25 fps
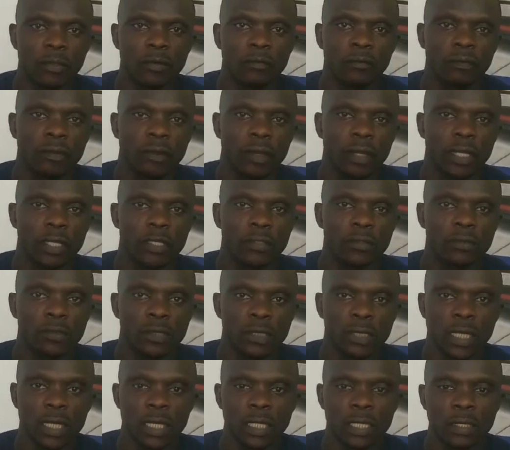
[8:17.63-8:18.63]
Don't forget to
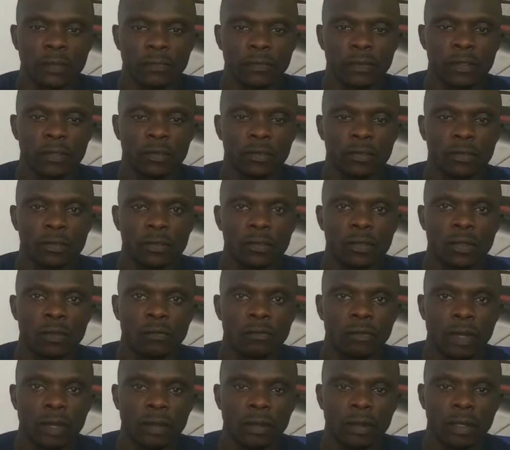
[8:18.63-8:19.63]
share this video to
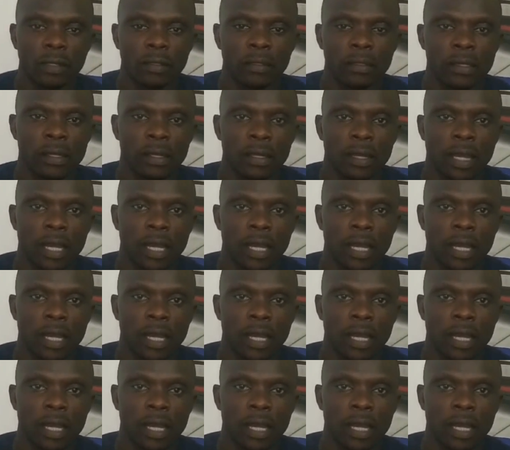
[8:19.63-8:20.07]
go viral